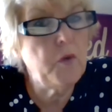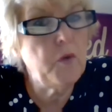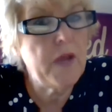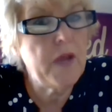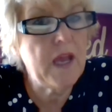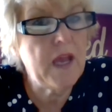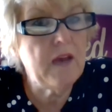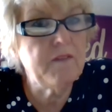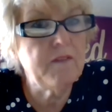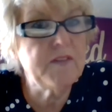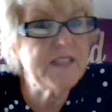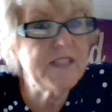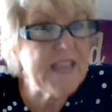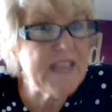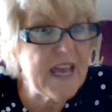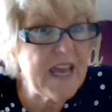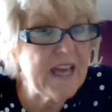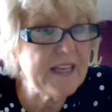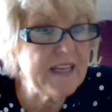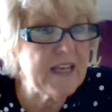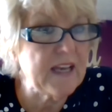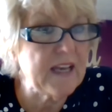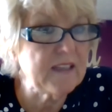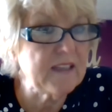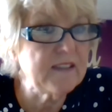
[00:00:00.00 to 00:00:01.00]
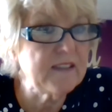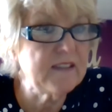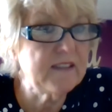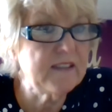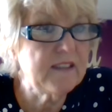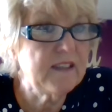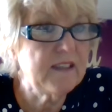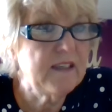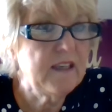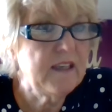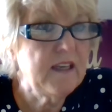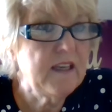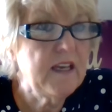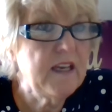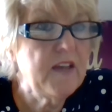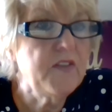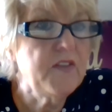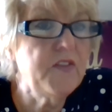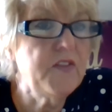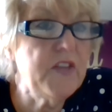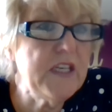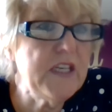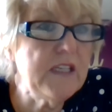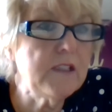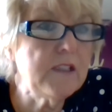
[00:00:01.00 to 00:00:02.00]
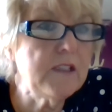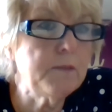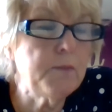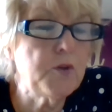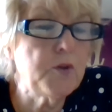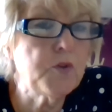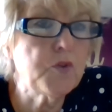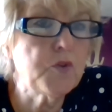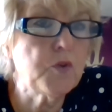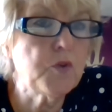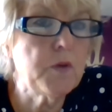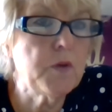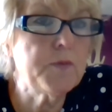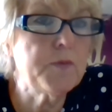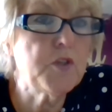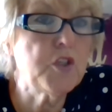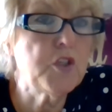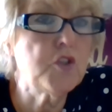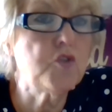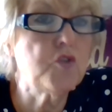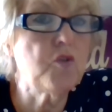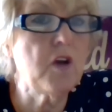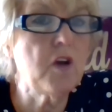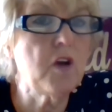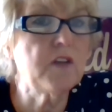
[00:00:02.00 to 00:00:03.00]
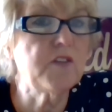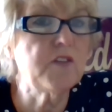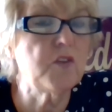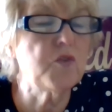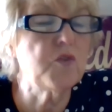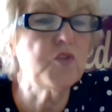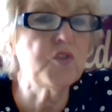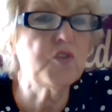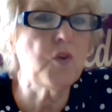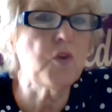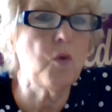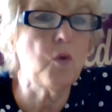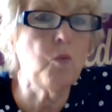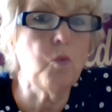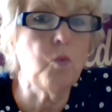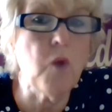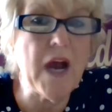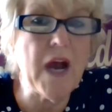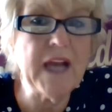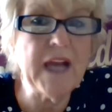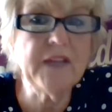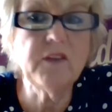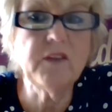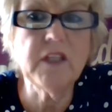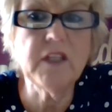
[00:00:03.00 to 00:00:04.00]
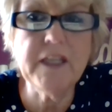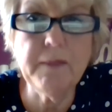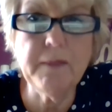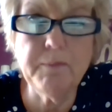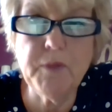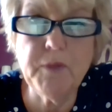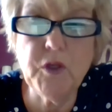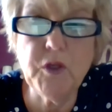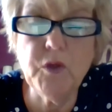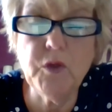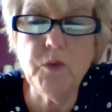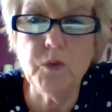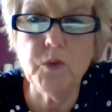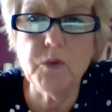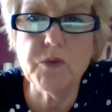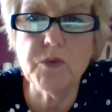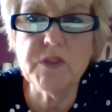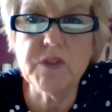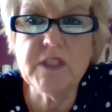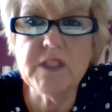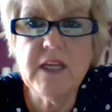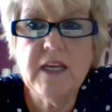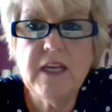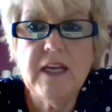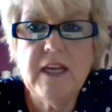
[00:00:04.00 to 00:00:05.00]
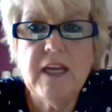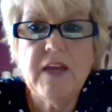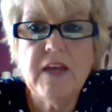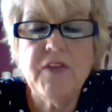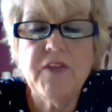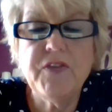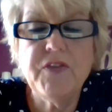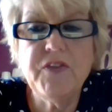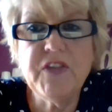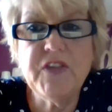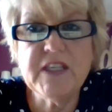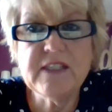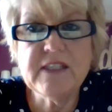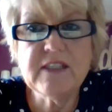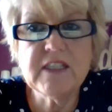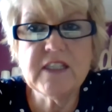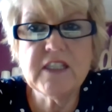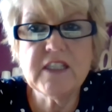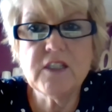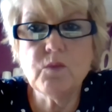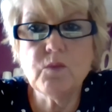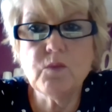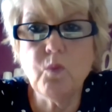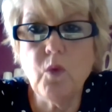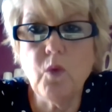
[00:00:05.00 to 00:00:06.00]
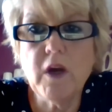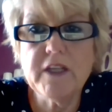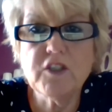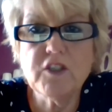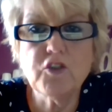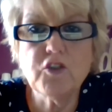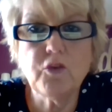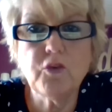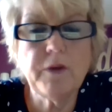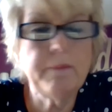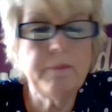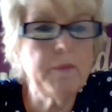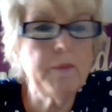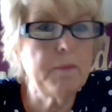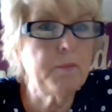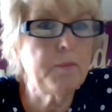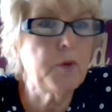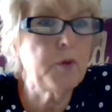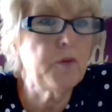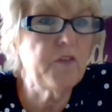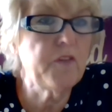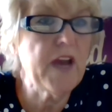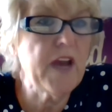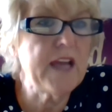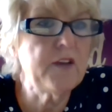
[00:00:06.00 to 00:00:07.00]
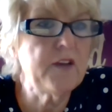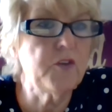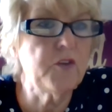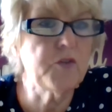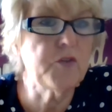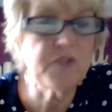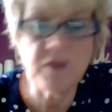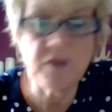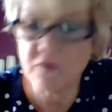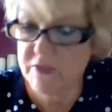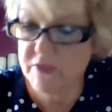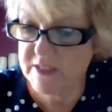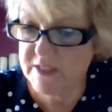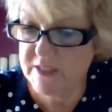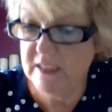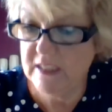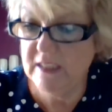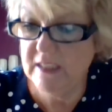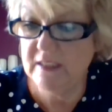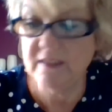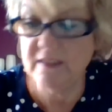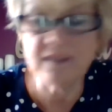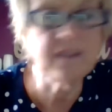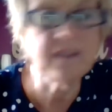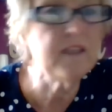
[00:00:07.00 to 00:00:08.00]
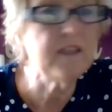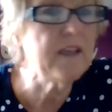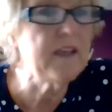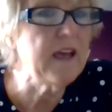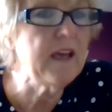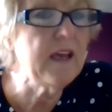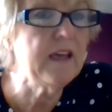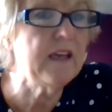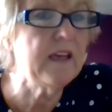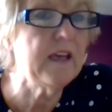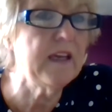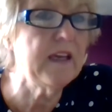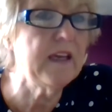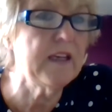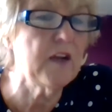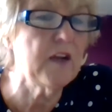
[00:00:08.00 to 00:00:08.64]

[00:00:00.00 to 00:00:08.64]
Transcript: have Xanax. These prescription drugs are so widely abused. This is what treatment providers are seeing today in